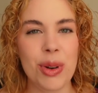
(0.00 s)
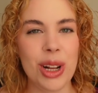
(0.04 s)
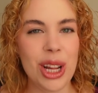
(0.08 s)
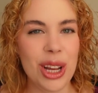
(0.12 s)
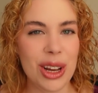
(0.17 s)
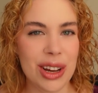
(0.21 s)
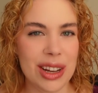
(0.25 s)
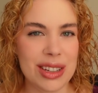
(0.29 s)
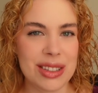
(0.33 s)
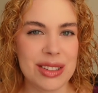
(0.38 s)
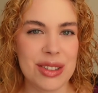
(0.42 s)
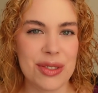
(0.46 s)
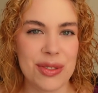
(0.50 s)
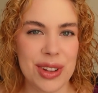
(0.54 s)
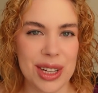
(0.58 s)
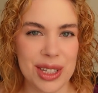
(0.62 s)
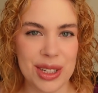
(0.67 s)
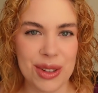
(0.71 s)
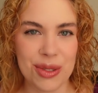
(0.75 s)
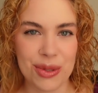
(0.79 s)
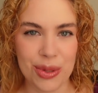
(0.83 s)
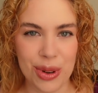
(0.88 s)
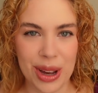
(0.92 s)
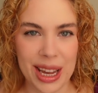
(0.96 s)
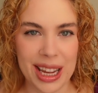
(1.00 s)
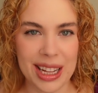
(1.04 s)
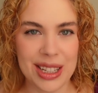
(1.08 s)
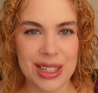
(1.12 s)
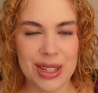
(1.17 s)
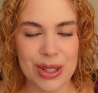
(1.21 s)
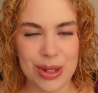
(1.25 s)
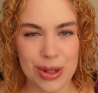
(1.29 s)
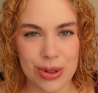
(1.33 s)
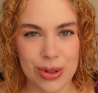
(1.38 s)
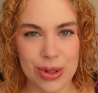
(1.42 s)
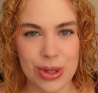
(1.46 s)
cost-effective way
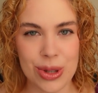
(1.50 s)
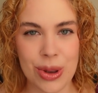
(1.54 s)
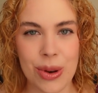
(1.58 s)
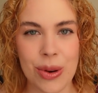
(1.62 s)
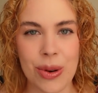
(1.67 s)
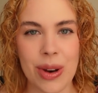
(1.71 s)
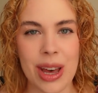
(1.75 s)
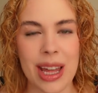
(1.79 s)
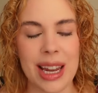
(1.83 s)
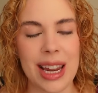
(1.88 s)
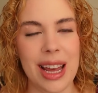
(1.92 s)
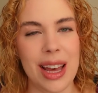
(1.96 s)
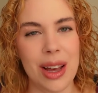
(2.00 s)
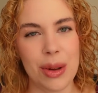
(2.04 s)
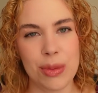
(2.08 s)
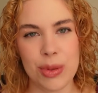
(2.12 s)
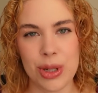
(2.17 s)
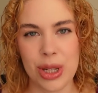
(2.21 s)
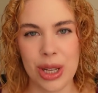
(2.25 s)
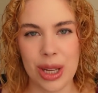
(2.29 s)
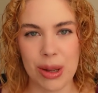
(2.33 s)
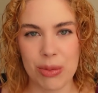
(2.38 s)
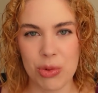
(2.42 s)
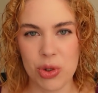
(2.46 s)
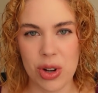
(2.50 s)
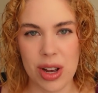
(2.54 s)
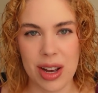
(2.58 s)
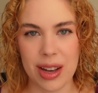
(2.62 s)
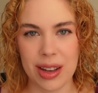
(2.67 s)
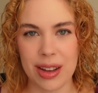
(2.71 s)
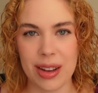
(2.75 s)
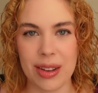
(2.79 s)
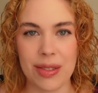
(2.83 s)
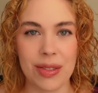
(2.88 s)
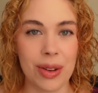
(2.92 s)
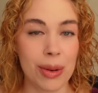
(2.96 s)
to do so, and it helps you keep
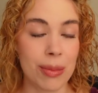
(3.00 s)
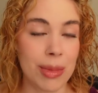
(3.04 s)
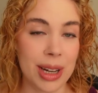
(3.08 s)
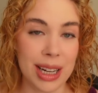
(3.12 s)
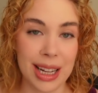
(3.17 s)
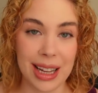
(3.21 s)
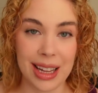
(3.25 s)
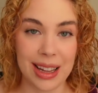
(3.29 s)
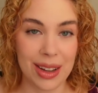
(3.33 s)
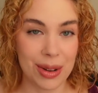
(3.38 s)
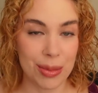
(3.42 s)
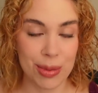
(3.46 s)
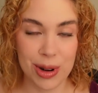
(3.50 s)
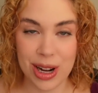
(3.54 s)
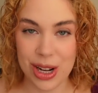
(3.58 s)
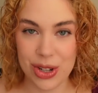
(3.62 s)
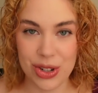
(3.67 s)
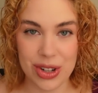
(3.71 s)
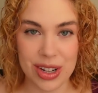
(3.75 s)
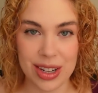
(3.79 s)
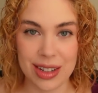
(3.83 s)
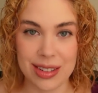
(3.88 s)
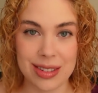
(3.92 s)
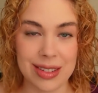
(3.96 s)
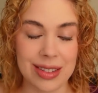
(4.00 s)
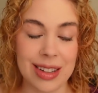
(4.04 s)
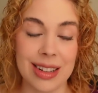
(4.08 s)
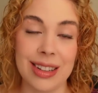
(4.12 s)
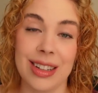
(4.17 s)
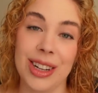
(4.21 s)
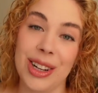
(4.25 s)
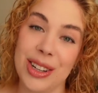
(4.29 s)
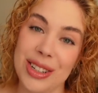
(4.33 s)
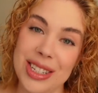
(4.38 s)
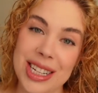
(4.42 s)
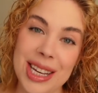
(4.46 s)
track of your money, your projects, and
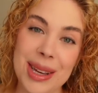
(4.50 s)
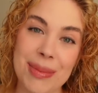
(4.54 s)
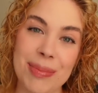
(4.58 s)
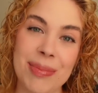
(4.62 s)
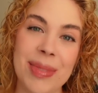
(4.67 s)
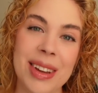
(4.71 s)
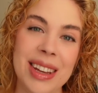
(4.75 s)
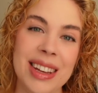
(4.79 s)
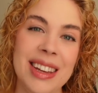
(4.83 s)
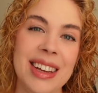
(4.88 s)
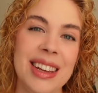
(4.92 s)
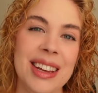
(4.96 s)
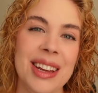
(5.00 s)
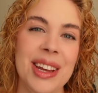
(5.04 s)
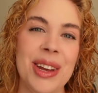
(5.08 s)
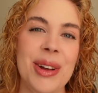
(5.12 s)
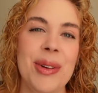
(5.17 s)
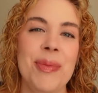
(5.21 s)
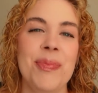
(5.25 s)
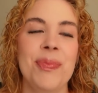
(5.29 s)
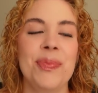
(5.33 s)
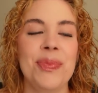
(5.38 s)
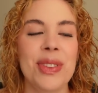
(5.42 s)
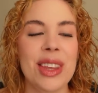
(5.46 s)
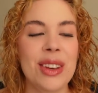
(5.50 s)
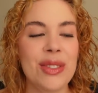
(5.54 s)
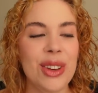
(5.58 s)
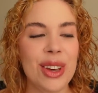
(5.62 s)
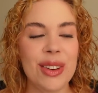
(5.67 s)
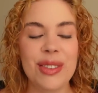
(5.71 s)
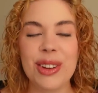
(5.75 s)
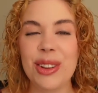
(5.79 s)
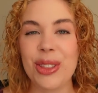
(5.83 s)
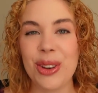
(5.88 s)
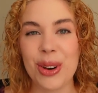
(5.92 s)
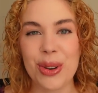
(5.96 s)
your team. If you
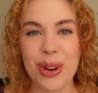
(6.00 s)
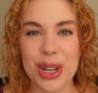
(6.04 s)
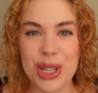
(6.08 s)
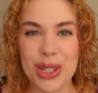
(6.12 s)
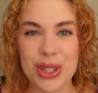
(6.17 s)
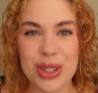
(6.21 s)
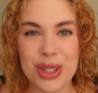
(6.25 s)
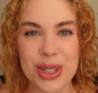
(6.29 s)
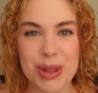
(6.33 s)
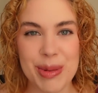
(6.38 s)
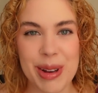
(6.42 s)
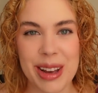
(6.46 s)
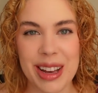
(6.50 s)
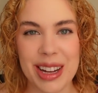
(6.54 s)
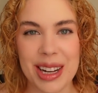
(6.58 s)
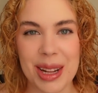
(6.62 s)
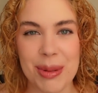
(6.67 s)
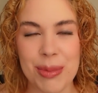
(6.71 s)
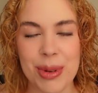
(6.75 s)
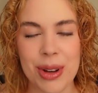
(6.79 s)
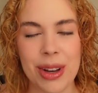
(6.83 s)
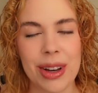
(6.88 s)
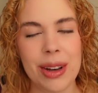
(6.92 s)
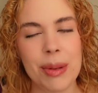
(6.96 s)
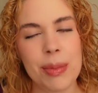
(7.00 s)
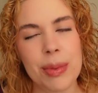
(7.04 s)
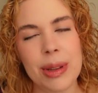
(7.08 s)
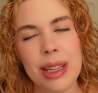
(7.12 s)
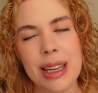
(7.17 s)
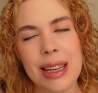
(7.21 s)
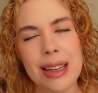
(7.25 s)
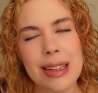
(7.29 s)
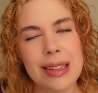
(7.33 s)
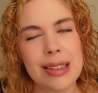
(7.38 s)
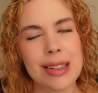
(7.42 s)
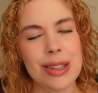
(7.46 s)
have other questions about Honeybook,
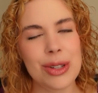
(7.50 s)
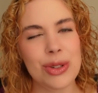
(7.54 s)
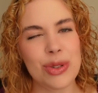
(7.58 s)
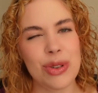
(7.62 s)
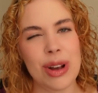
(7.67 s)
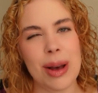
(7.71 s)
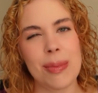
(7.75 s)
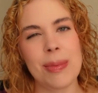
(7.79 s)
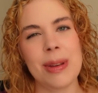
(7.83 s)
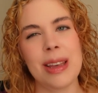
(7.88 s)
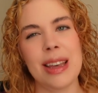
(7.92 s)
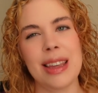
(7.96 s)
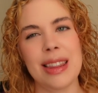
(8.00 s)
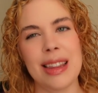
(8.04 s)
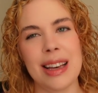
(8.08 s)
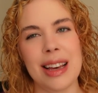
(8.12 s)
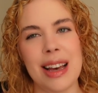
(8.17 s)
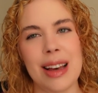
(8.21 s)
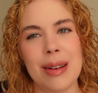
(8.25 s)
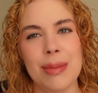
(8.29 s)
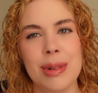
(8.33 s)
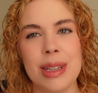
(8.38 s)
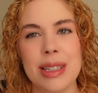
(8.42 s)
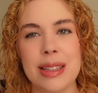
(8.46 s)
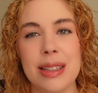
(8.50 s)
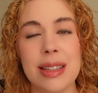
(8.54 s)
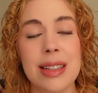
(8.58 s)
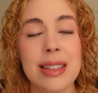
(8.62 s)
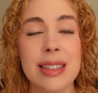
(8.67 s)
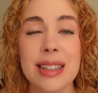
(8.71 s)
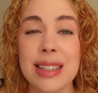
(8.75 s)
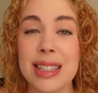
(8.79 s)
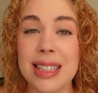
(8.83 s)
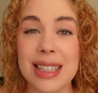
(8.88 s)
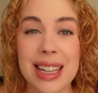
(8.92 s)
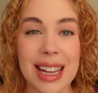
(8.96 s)
please drop it in the comments. This
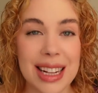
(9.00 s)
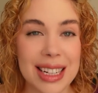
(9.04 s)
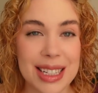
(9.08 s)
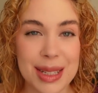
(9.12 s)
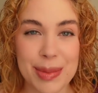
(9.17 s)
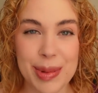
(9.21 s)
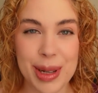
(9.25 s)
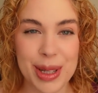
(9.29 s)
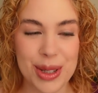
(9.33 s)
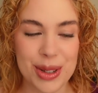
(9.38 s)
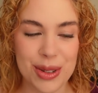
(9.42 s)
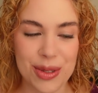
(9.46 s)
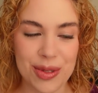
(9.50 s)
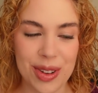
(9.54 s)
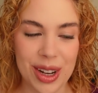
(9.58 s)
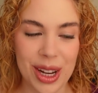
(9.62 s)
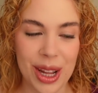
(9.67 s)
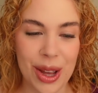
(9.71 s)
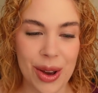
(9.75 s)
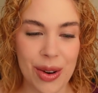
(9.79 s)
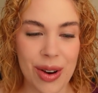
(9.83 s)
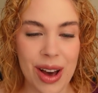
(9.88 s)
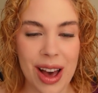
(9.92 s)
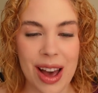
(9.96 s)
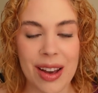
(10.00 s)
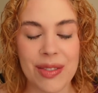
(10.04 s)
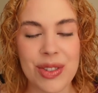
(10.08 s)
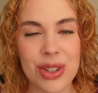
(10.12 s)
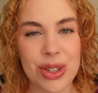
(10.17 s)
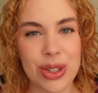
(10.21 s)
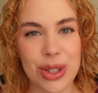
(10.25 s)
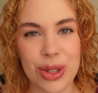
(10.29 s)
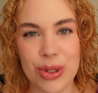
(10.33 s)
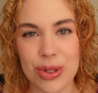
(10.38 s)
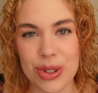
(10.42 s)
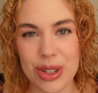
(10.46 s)
is not a sponsored video. I've
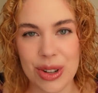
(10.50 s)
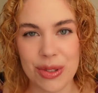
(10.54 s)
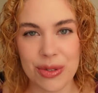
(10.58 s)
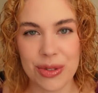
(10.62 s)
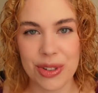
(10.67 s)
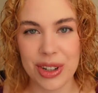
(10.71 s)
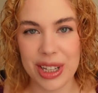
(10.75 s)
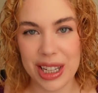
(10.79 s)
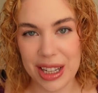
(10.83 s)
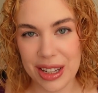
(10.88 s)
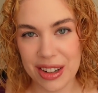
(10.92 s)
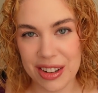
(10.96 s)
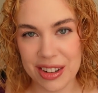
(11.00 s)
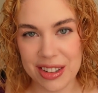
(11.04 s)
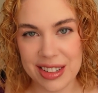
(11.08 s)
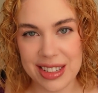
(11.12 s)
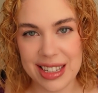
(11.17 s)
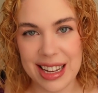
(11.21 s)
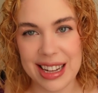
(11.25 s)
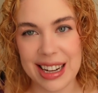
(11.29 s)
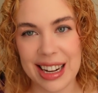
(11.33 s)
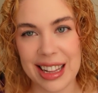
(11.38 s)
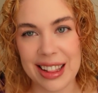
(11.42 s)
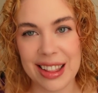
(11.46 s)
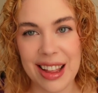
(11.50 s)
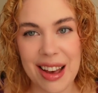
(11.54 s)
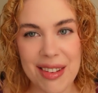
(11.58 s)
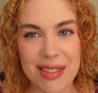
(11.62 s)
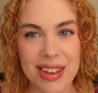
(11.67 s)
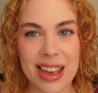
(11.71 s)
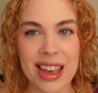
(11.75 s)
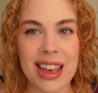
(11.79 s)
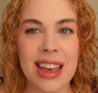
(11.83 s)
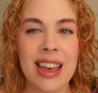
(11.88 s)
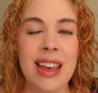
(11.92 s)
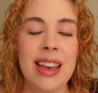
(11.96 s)
just used it for years and I love
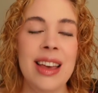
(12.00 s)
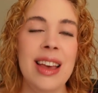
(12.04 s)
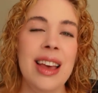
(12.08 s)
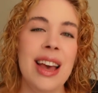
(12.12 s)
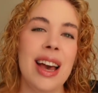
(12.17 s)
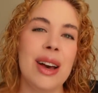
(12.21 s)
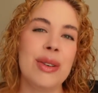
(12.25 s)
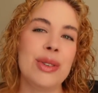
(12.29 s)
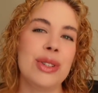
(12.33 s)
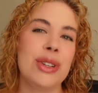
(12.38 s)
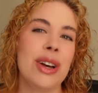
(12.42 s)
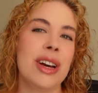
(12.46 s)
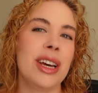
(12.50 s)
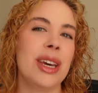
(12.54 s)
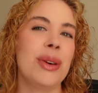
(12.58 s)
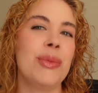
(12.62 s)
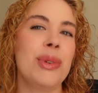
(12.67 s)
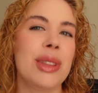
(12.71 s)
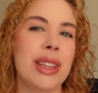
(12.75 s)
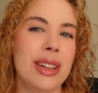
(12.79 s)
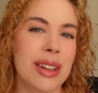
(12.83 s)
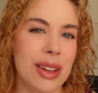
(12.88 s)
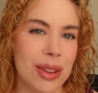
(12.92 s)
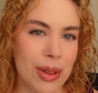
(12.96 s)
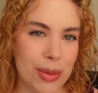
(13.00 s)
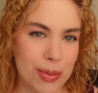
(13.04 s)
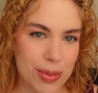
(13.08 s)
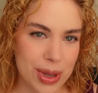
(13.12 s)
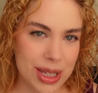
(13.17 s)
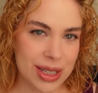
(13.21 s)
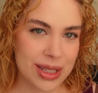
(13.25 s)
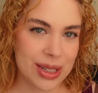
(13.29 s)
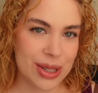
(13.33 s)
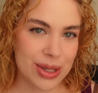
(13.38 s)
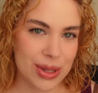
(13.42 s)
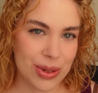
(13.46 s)
it. I was talking with another
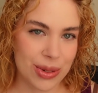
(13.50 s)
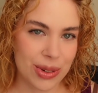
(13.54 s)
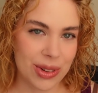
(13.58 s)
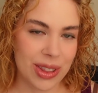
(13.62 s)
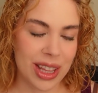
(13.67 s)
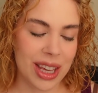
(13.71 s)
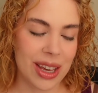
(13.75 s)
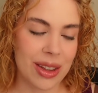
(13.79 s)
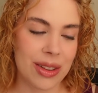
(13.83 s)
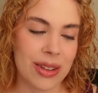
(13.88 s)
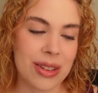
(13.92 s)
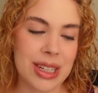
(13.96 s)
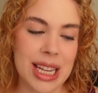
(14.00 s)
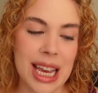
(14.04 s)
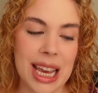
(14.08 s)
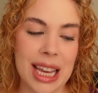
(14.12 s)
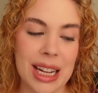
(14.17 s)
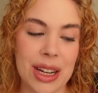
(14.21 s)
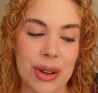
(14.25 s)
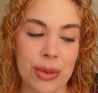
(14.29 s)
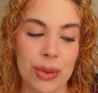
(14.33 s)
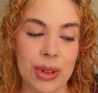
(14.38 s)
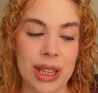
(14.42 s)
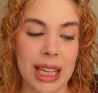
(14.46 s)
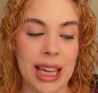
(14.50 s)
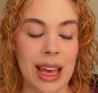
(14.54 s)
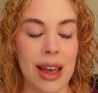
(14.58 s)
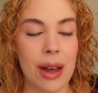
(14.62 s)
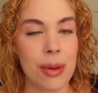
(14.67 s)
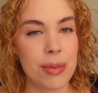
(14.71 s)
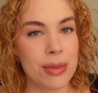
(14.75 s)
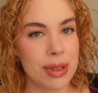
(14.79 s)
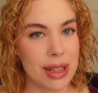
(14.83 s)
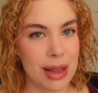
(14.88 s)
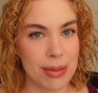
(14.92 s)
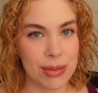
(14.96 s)
business owner the other day, and it really
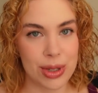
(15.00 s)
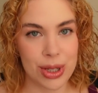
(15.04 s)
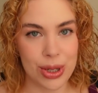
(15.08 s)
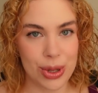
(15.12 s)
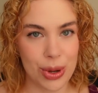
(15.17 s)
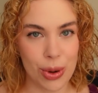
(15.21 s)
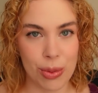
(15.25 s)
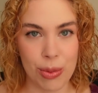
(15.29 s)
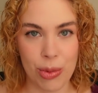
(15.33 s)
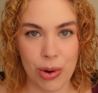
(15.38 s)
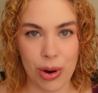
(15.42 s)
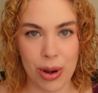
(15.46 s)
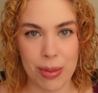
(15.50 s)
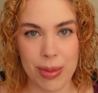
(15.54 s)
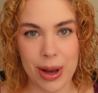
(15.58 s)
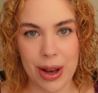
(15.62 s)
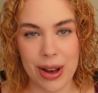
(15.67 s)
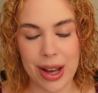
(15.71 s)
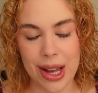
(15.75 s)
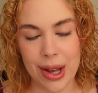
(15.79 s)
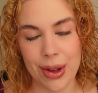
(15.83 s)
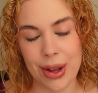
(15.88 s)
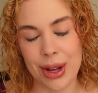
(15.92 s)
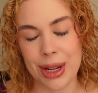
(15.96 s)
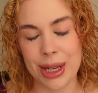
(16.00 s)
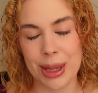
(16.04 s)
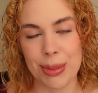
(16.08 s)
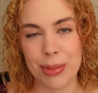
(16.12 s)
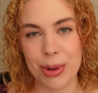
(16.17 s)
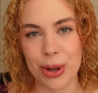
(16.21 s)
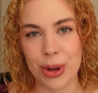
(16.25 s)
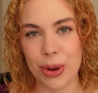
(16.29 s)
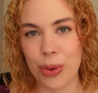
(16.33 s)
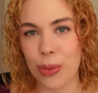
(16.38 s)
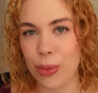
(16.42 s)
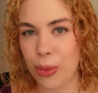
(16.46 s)
helped them to know more about how
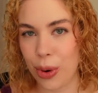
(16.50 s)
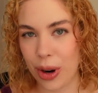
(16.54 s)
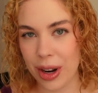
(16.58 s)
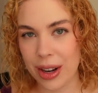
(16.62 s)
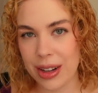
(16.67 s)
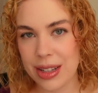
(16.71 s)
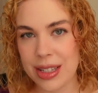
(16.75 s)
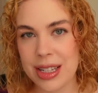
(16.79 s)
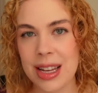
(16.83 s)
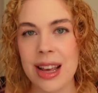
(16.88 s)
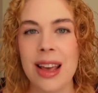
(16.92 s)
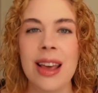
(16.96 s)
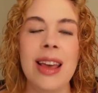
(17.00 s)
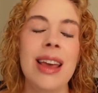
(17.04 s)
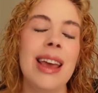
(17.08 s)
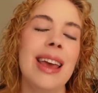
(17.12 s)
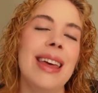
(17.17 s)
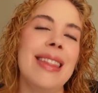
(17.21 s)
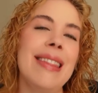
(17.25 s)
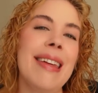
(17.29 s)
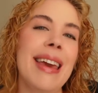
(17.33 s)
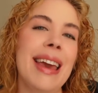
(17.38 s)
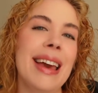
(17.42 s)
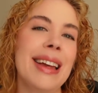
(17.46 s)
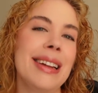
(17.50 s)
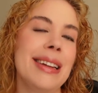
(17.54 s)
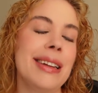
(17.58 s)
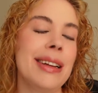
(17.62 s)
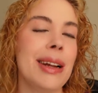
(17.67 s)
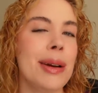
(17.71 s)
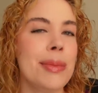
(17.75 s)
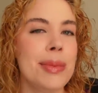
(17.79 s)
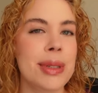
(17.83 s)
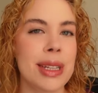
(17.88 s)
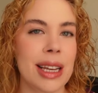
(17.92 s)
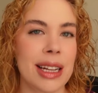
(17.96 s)
Honeybook worked, and they ended
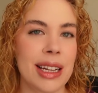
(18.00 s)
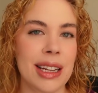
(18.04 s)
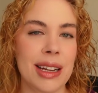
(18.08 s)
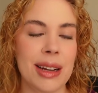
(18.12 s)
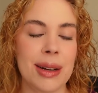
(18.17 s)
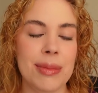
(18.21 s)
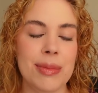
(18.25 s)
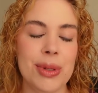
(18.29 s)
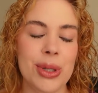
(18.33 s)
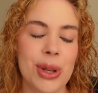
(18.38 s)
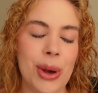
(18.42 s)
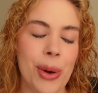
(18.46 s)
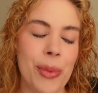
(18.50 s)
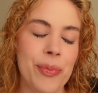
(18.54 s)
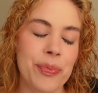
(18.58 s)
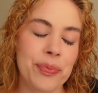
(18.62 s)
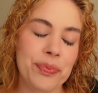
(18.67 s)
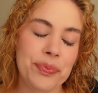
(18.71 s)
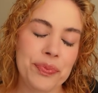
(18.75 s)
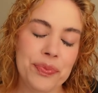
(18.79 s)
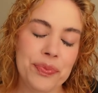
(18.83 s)
up signing up. So